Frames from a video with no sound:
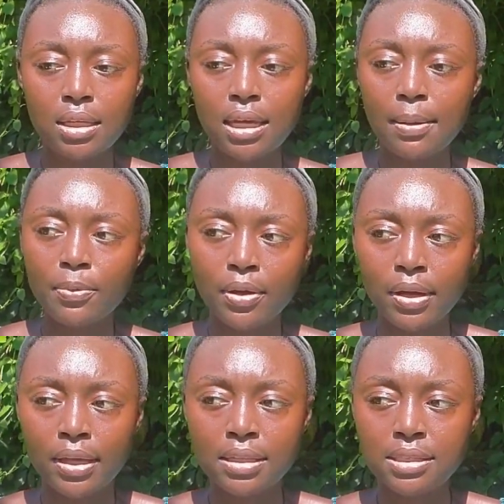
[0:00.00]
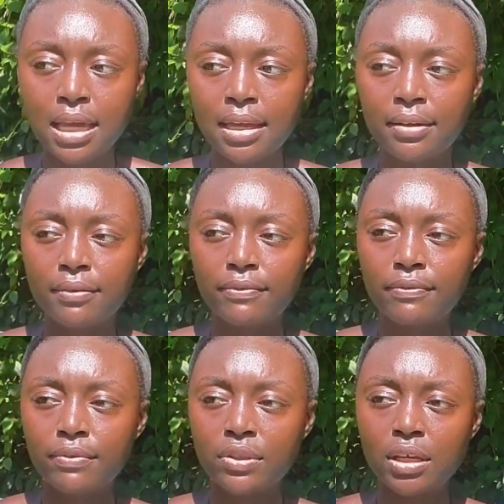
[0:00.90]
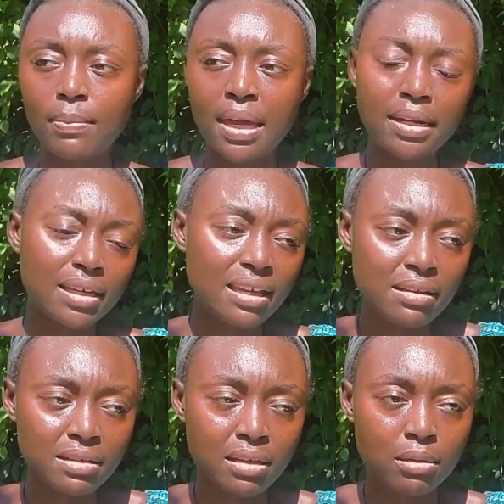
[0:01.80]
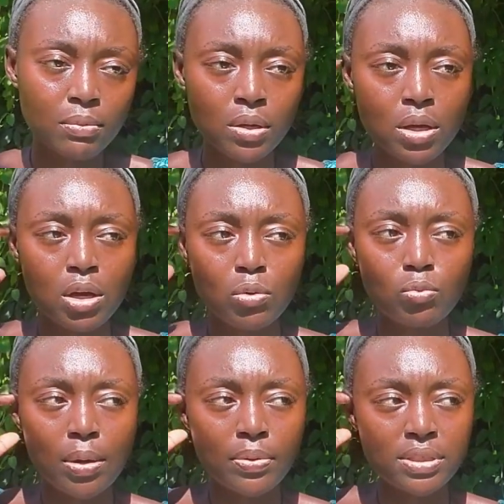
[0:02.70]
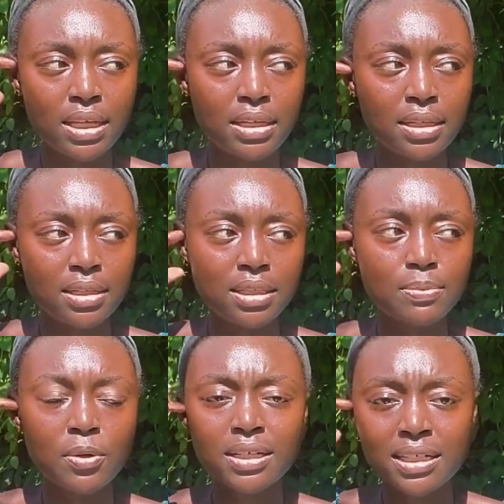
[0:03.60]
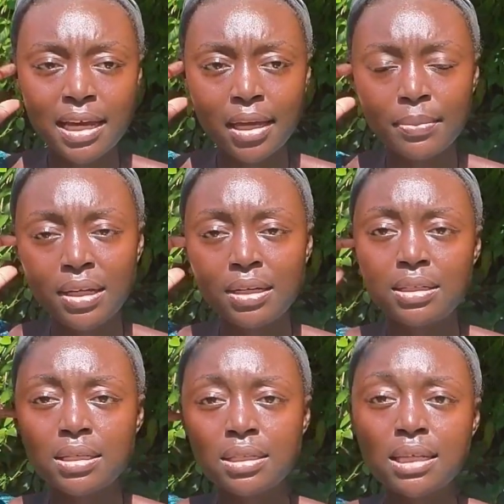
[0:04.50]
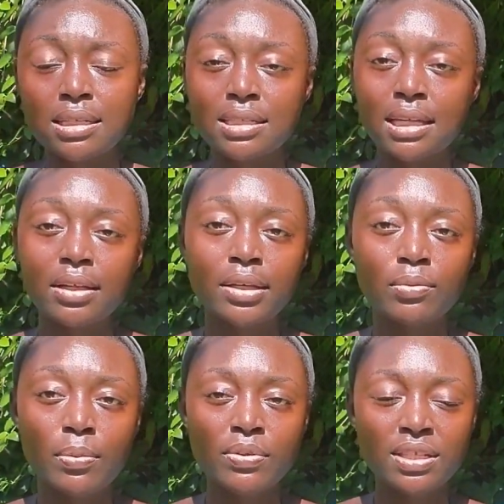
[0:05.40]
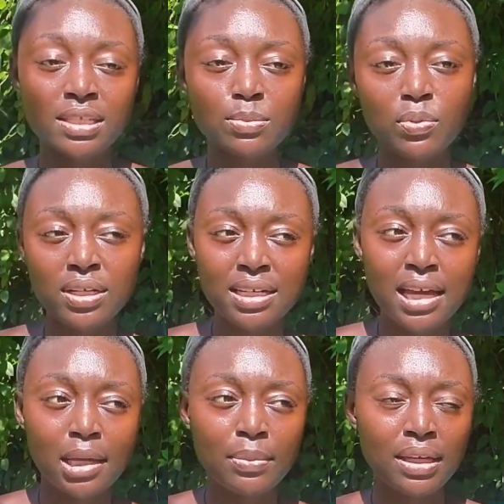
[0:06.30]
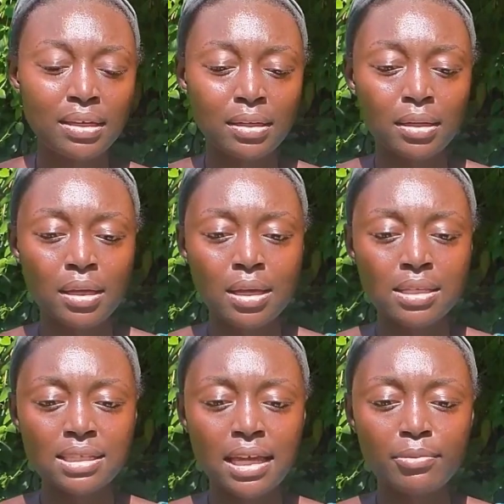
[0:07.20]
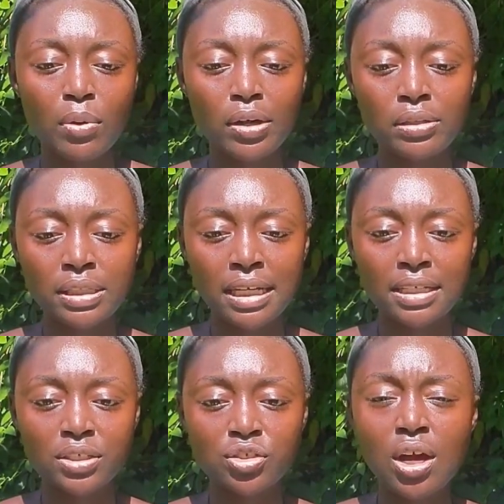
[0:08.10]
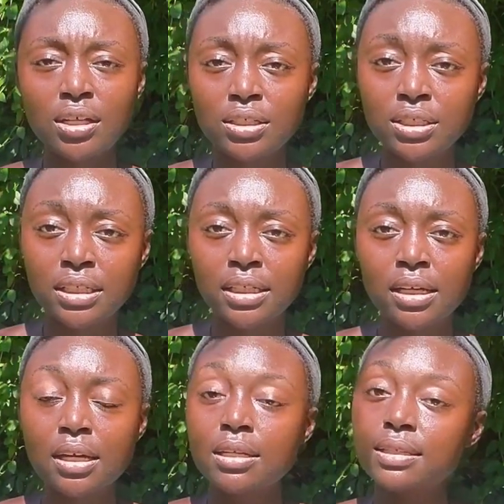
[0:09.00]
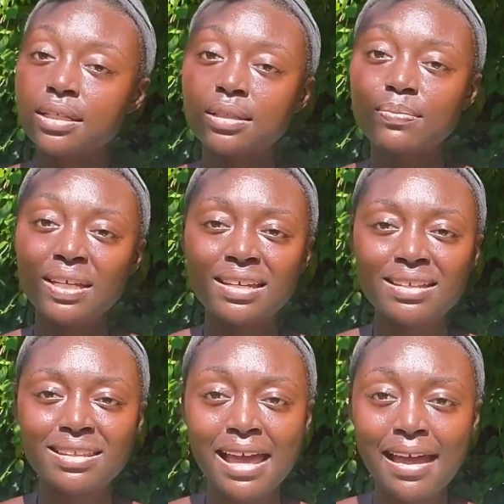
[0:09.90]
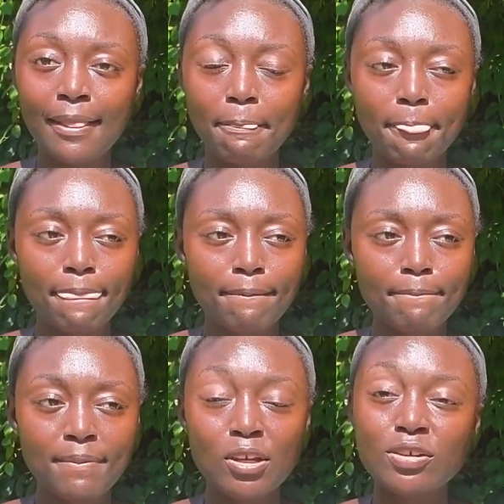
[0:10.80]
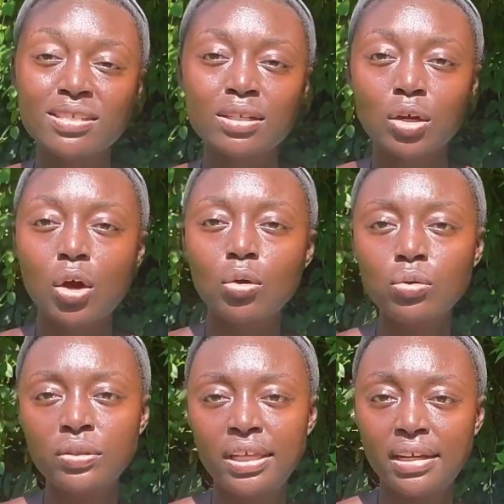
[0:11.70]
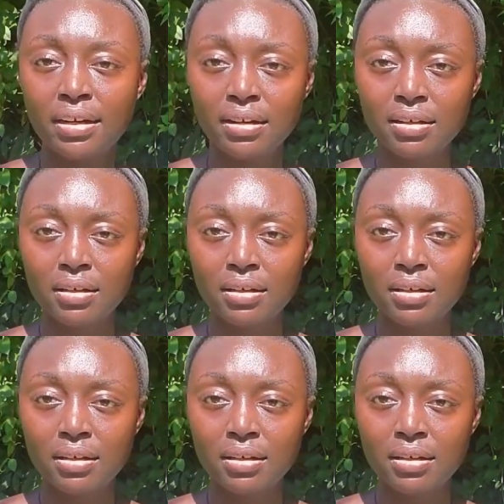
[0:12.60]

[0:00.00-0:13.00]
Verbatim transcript: Khepra inside of the Kemetic Kingdom represented springtime, and it doesn't necessarily represent springtime inside of modern day astrology, doesn't mean that there isn't a code there